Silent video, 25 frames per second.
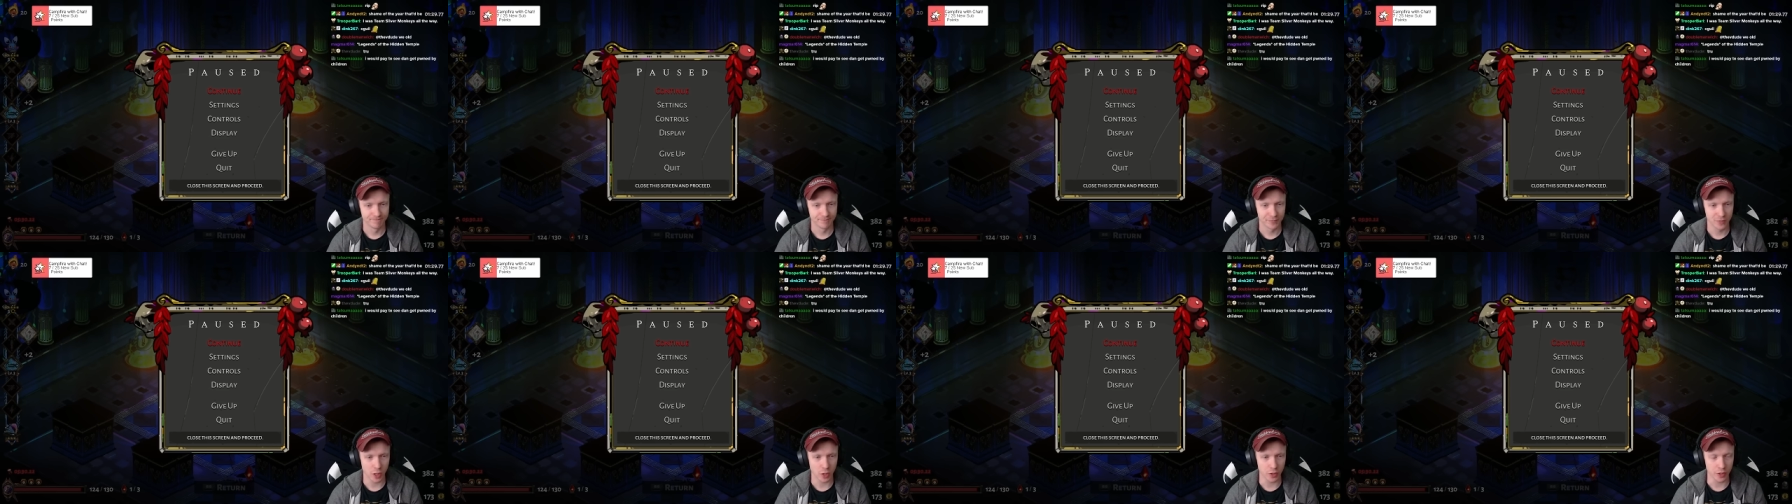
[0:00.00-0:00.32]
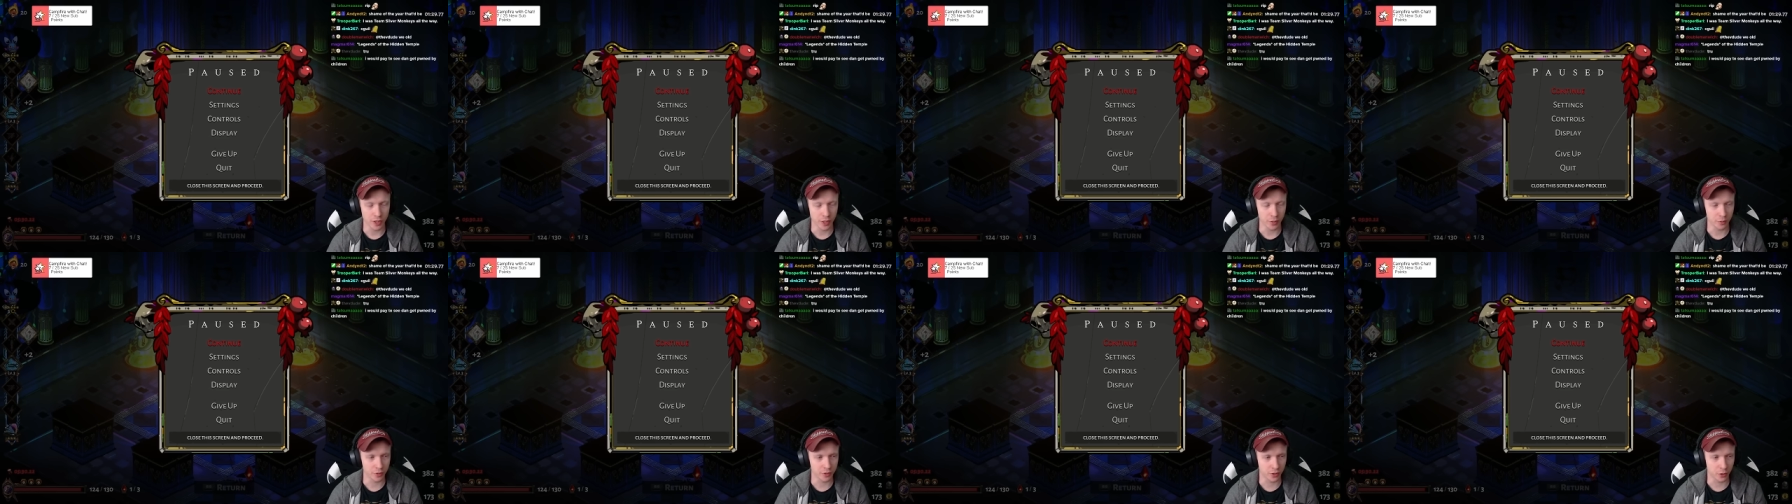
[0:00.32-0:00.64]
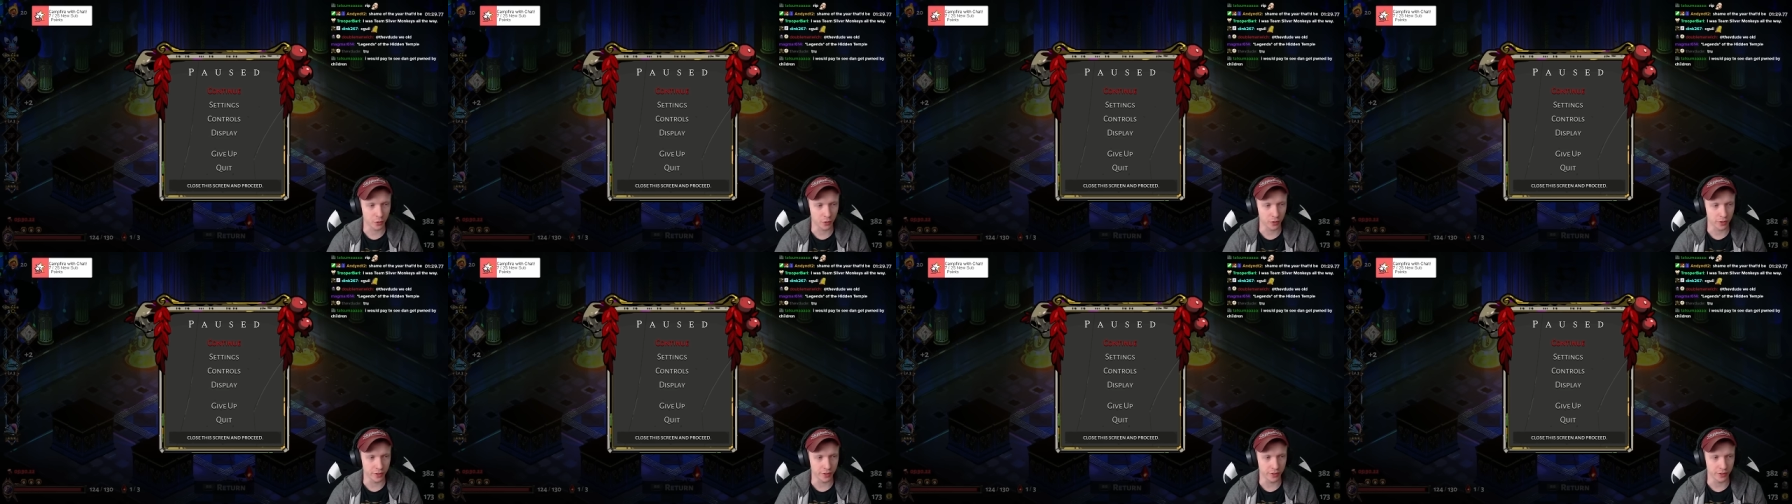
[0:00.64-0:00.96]
Oh, they would
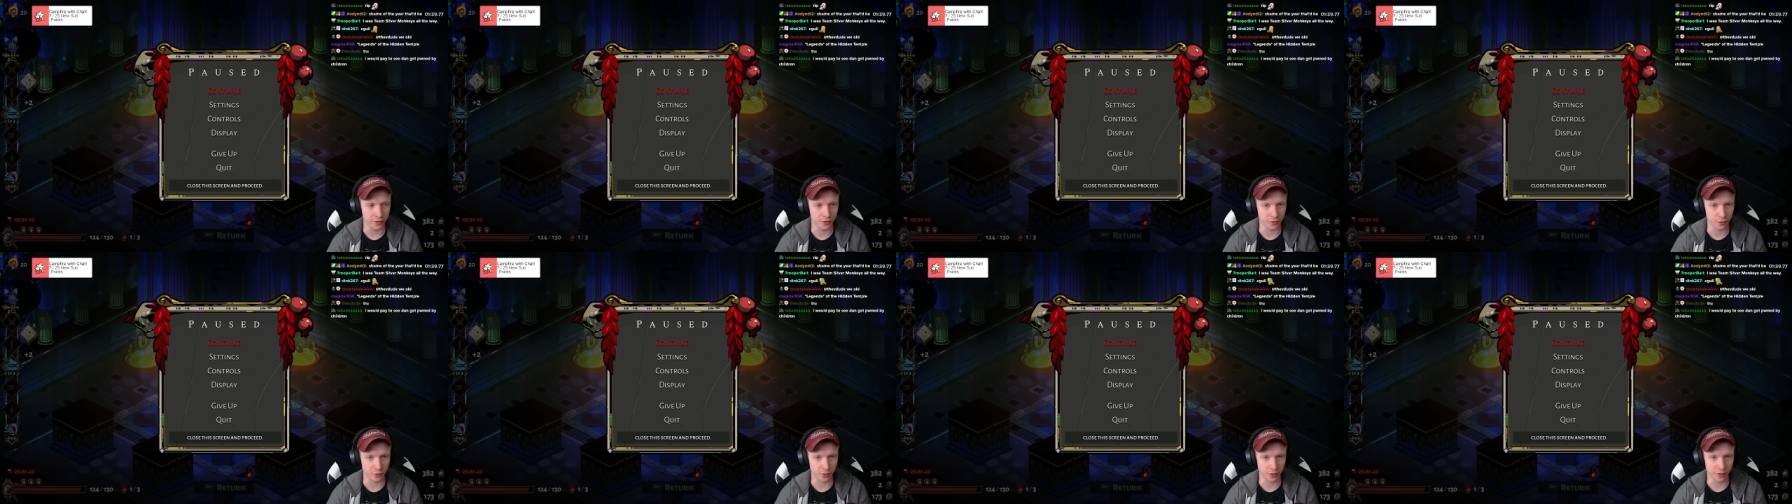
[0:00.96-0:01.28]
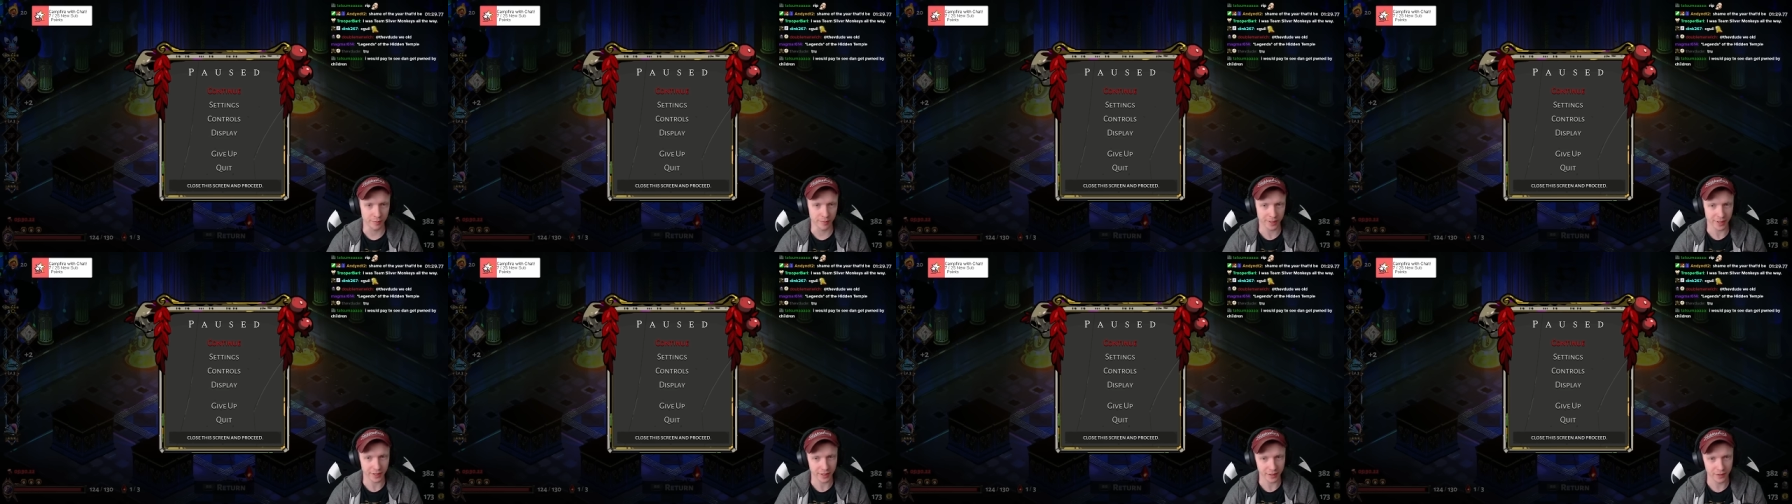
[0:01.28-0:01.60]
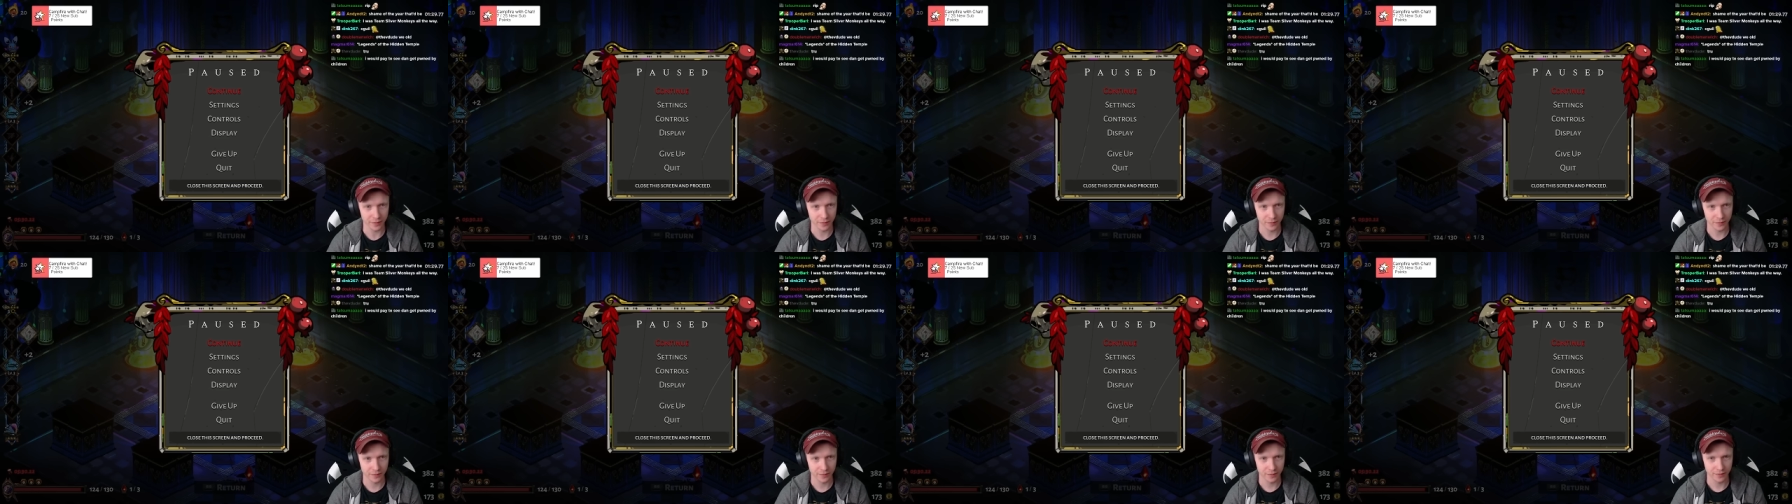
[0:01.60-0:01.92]
totally destroy me.
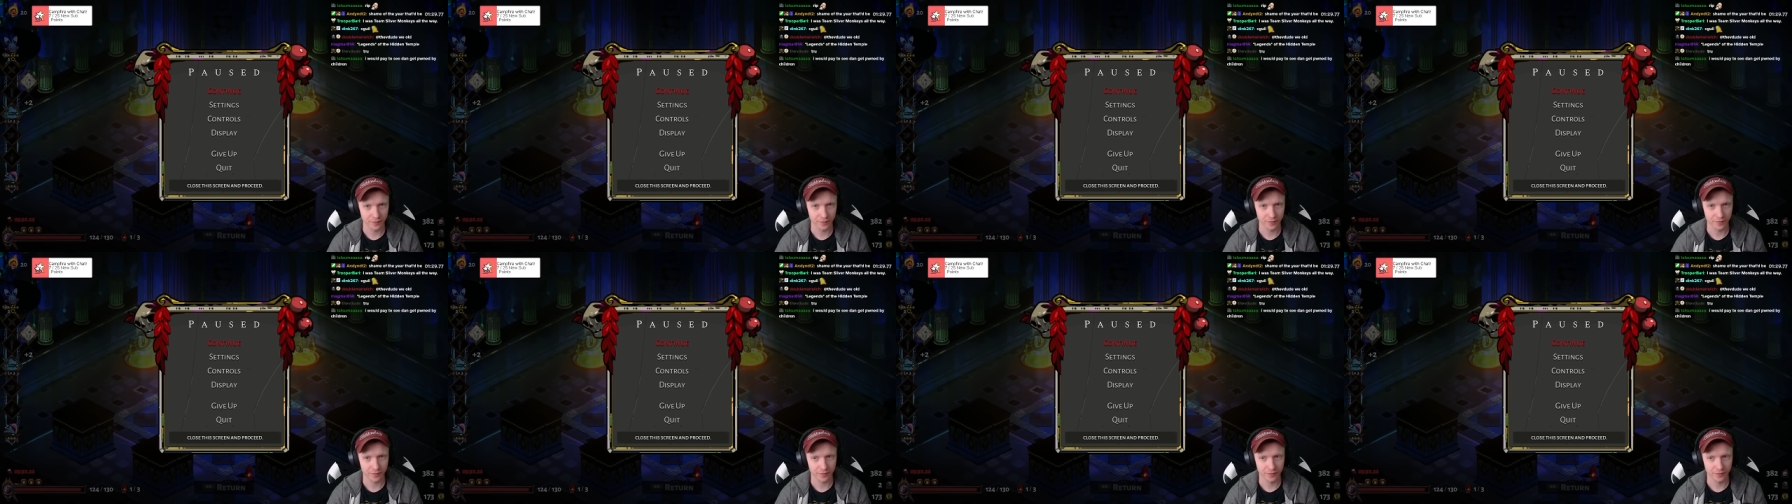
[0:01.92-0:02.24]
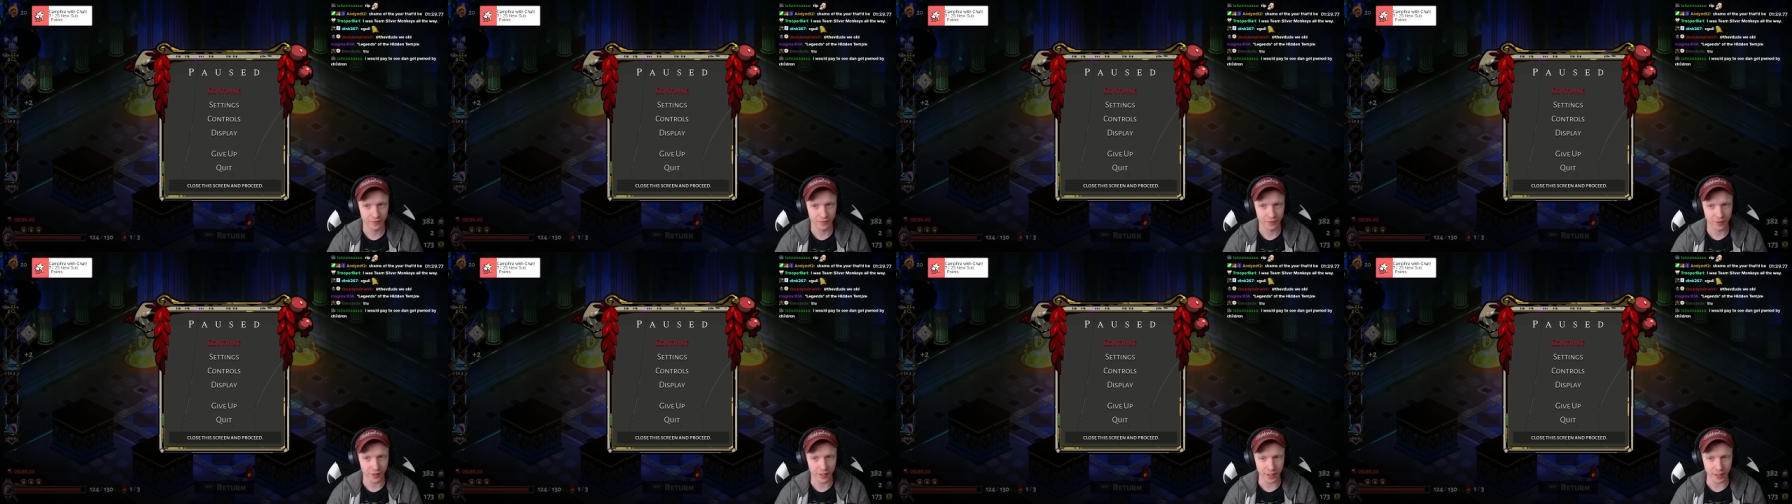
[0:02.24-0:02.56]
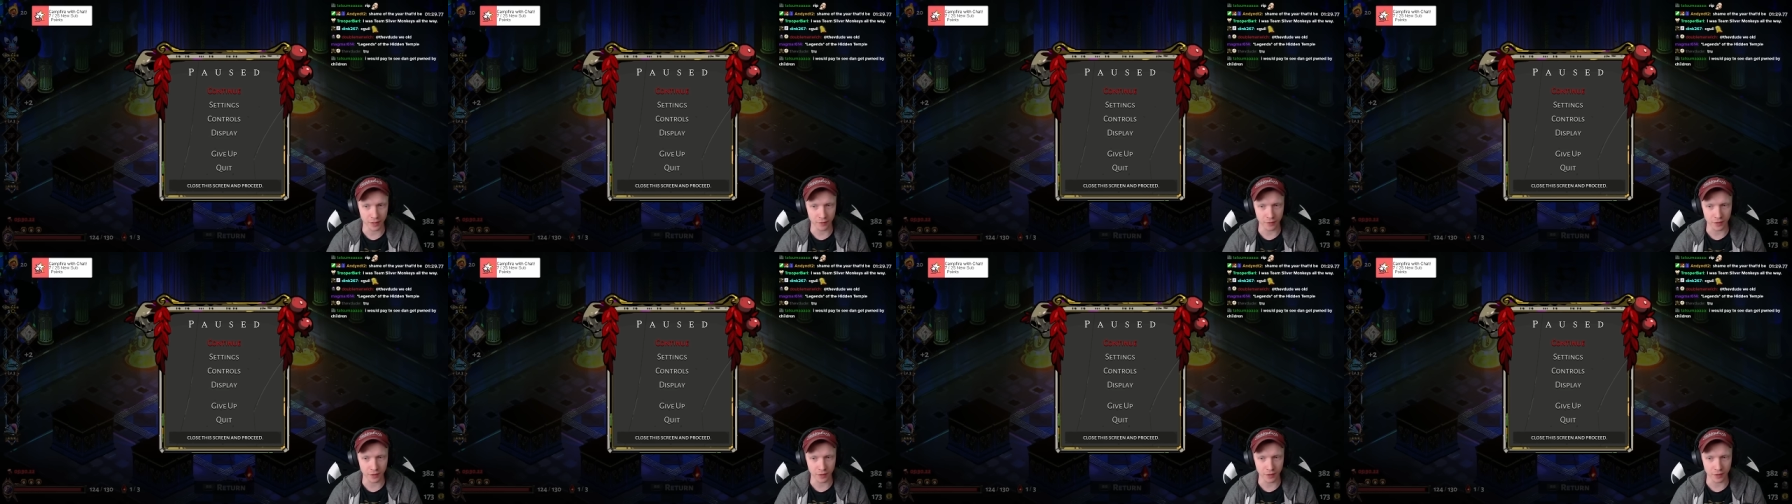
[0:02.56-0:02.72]
Like,